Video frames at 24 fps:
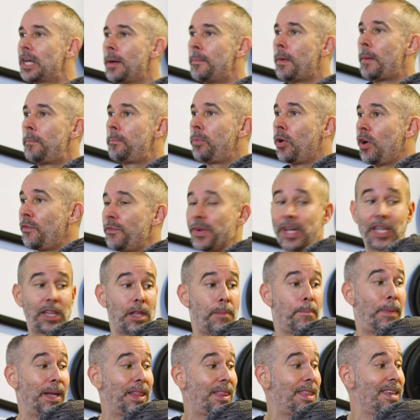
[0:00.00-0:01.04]
come up perfectly,
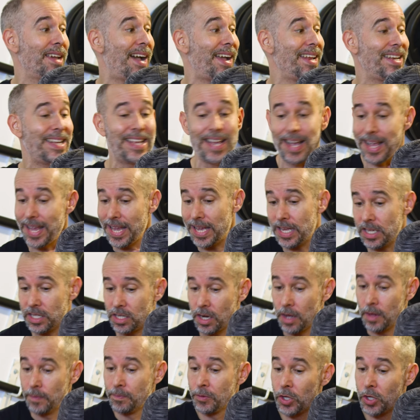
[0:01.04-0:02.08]
but the idea is